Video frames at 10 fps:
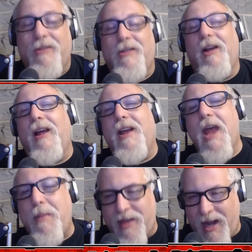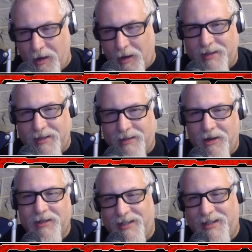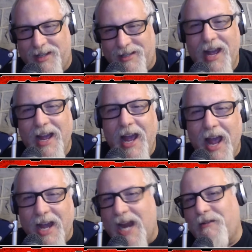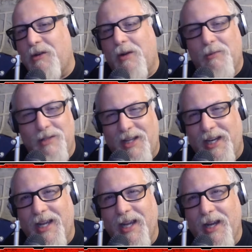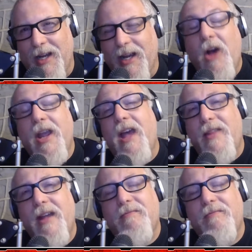Yes, an empathetic narcissist. And everyone was like, "Oh yeah,